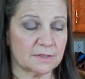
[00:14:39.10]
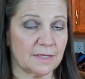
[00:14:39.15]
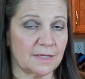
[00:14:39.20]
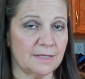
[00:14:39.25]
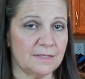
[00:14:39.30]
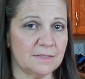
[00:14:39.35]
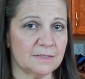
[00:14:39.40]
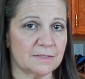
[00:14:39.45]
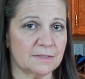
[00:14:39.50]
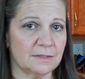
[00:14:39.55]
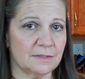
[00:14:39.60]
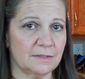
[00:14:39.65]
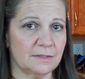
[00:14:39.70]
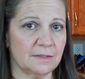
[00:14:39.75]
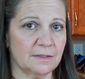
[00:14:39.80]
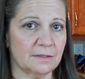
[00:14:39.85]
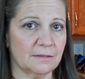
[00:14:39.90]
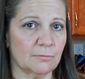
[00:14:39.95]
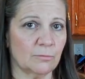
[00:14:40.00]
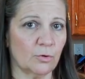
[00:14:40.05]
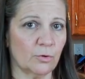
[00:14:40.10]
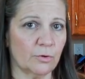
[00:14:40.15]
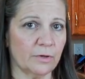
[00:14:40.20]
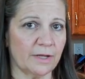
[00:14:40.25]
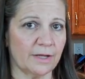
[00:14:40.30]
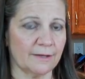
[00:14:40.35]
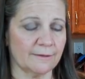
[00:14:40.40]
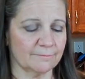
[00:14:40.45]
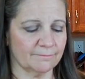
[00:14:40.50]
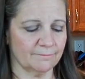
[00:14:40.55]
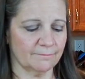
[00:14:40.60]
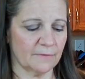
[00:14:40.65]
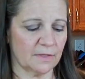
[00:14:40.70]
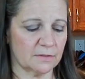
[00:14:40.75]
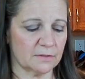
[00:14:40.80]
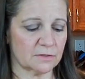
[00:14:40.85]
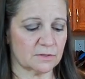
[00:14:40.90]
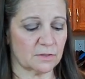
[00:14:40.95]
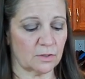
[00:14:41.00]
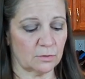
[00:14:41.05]
taste it in the morning.
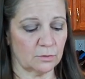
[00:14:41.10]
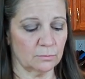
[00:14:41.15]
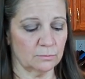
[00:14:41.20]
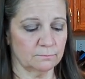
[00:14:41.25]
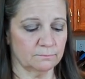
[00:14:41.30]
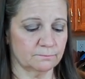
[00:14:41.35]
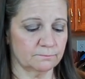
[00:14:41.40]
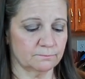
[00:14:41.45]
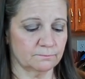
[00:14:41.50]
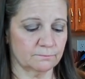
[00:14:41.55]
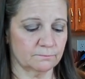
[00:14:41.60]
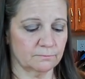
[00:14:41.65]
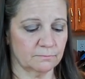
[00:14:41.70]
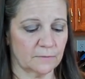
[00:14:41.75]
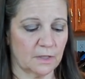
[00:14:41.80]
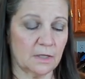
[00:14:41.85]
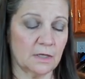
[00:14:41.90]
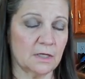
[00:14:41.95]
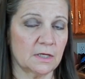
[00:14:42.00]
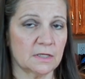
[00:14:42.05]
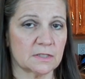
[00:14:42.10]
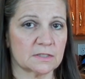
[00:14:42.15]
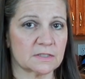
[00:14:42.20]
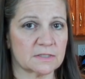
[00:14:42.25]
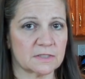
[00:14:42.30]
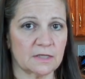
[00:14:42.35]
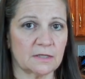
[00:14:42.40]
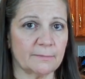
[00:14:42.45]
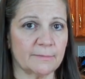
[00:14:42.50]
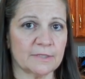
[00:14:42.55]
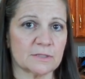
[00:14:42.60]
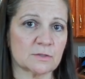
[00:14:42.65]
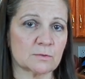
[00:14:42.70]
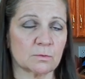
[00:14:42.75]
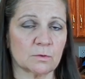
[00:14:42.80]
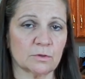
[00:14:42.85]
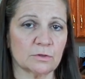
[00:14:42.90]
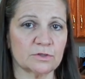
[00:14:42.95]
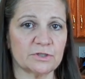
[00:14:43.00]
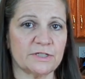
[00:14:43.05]
So cinnamon
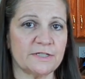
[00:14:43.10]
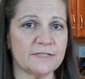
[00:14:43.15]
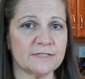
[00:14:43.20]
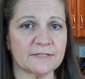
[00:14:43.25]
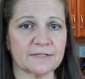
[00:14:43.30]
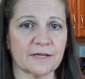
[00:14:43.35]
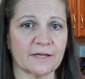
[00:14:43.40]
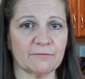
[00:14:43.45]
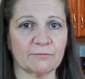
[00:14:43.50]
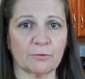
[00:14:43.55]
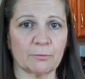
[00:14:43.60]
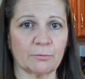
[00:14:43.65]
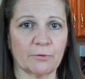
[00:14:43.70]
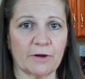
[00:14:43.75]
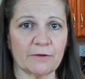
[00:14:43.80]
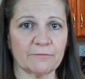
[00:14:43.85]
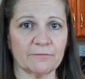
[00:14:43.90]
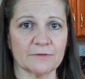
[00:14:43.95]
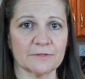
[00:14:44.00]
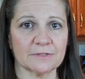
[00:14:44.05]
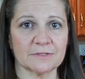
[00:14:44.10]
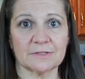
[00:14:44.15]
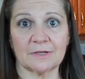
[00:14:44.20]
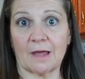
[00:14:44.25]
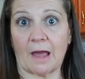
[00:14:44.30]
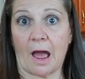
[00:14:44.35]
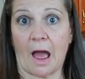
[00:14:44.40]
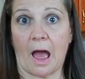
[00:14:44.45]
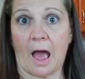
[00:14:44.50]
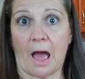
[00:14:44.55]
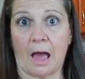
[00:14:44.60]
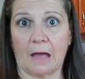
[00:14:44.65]
swirl cheesecake for breakfast.